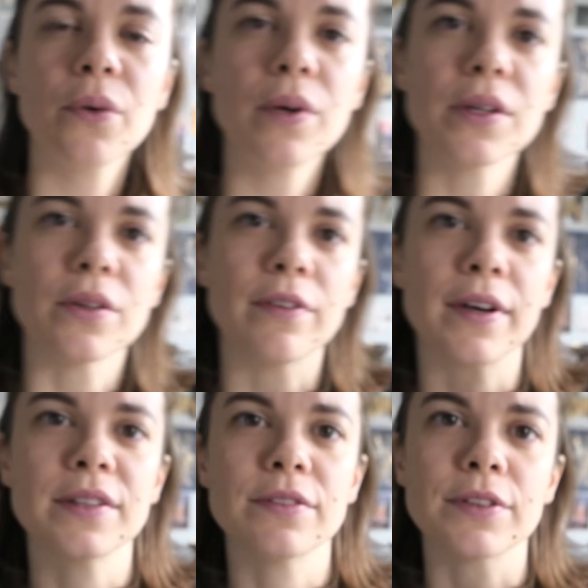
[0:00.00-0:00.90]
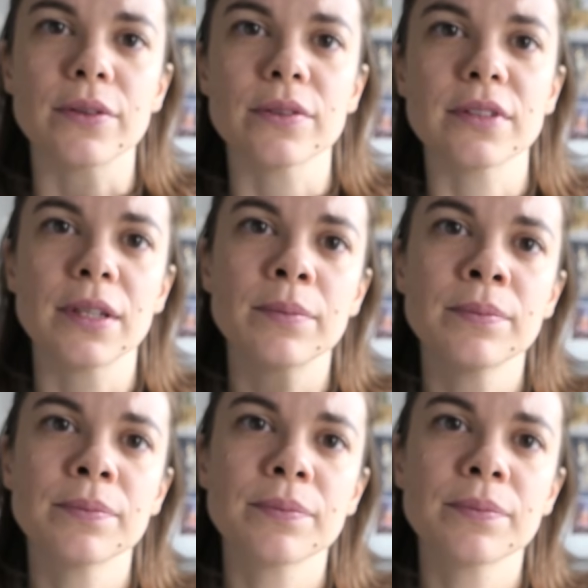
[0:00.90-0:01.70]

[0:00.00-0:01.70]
We're in a very difficult time.